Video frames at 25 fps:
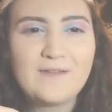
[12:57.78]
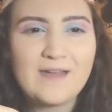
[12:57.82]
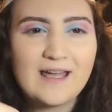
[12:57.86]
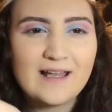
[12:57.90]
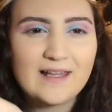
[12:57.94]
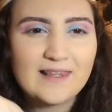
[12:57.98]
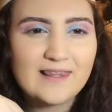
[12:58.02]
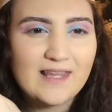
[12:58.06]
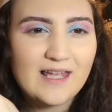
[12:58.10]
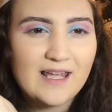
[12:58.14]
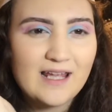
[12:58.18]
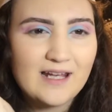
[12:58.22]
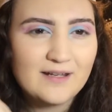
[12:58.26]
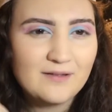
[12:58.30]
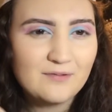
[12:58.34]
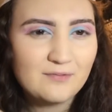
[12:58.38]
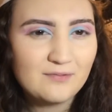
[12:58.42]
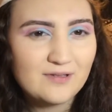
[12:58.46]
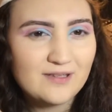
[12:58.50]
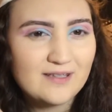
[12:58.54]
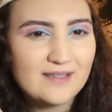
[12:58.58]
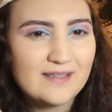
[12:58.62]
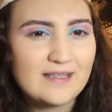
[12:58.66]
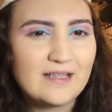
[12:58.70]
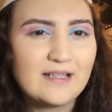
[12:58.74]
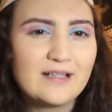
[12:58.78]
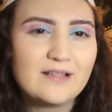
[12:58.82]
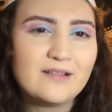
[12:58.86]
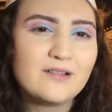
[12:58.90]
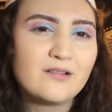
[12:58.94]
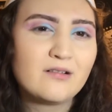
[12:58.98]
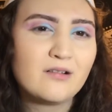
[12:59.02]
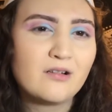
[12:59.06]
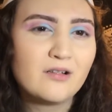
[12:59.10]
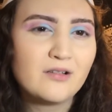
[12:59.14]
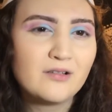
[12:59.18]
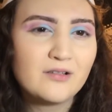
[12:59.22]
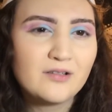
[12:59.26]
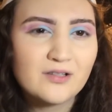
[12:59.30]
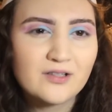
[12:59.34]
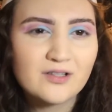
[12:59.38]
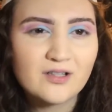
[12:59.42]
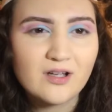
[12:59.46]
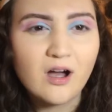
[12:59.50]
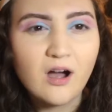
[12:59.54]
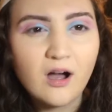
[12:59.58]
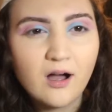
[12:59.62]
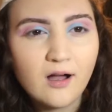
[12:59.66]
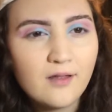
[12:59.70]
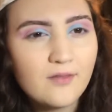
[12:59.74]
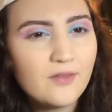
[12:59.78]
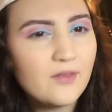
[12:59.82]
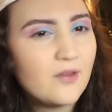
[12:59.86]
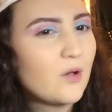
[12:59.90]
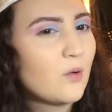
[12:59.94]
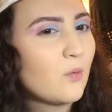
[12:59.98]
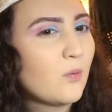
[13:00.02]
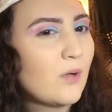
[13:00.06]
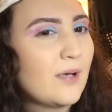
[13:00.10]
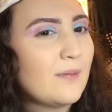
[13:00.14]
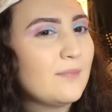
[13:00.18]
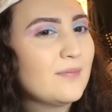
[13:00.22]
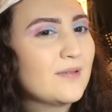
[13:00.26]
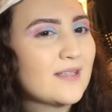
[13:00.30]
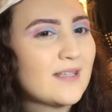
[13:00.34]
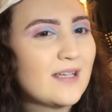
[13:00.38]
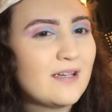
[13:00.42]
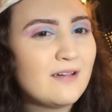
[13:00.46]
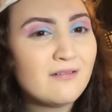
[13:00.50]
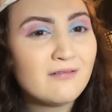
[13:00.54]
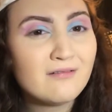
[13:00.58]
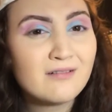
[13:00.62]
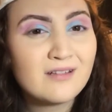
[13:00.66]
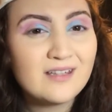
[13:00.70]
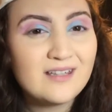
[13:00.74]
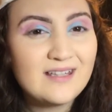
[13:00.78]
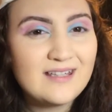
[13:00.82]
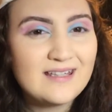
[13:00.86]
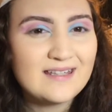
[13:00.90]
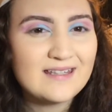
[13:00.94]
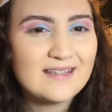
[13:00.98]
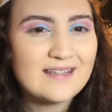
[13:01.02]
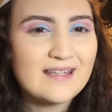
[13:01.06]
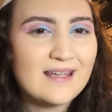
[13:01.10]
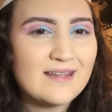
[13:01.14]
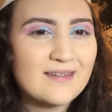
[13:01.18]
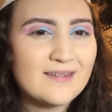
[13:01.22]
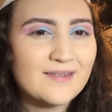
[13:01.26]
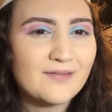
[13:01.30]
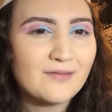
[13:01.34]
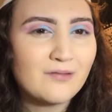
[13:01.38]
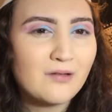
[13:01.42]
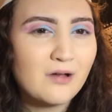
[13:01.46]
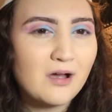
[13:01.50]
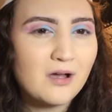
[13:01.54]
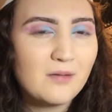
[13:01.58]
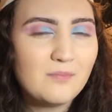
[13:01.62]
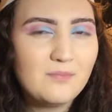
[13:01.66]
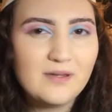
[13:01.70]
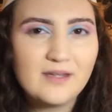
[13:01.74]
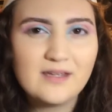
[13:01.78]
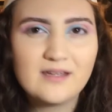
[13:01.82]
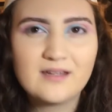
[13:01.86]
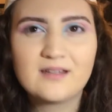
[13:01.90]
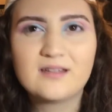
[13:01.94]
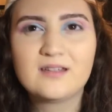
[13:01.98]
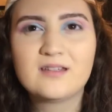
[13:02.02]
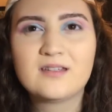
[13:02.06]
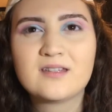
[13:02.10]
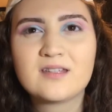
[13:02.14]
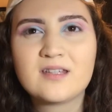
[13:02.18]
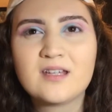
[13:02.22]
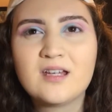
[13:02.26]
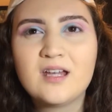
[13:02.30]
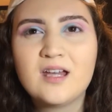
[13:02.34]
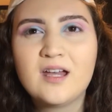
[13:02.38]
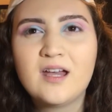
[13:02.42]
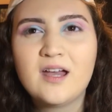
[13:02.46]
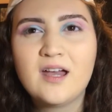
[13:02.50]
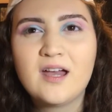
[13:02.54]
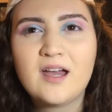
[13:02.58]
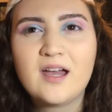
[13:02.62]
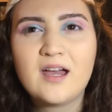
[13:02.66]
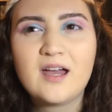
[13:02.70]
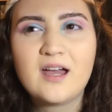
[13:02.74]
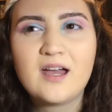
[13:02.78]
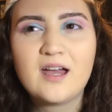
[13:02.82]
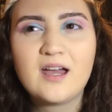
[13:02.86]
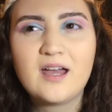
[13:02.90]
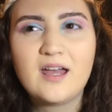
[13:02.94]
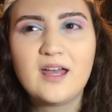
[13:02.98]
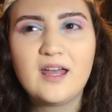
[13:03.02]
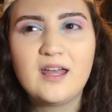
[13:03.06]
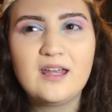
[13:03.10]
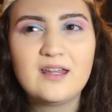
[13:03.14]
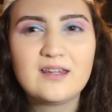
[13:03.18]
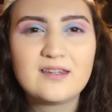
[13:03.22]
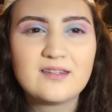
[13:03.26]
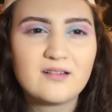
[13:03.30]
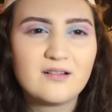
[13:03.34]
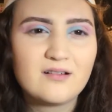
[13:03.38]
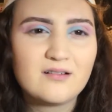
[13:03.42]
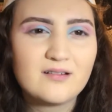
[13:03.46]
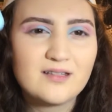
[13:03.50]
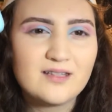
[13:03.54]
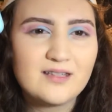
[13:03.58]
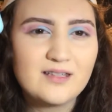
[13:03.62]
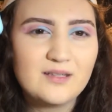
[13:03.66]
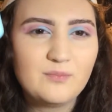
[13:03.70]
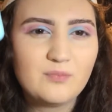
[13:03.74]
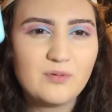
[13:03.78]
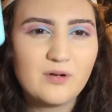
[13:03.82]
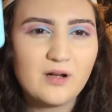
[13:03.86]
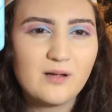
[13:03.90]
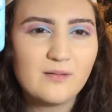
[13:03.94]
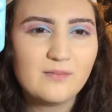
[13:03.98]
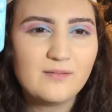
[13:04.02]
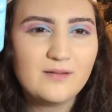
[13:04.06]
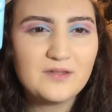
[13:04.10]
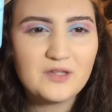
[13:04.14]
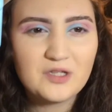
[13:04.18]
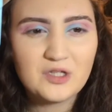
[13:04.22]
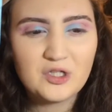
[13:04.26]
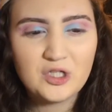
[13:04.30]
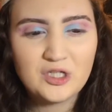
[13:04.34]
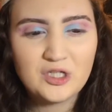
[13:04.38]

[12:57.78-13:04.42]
fact that it was $10 on their website really says a lot, because it's honestly probably the